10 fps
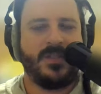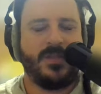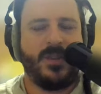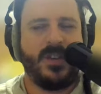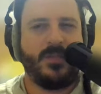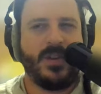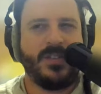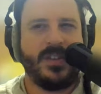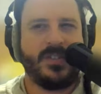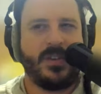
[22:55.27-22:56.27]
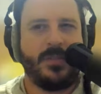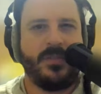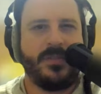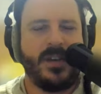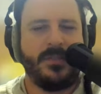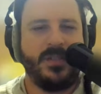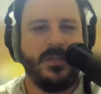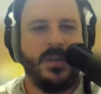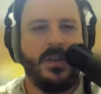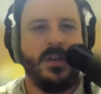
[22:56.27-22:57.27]
So I'm going to press 6 a couple of times,
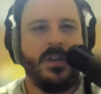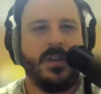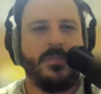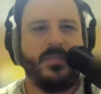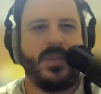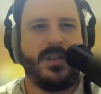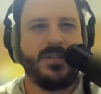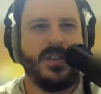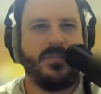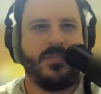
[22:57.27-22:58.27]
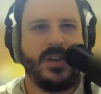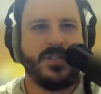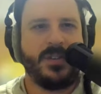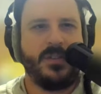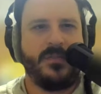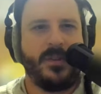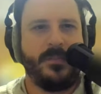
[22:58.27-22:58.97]
come to browse, and press confirm.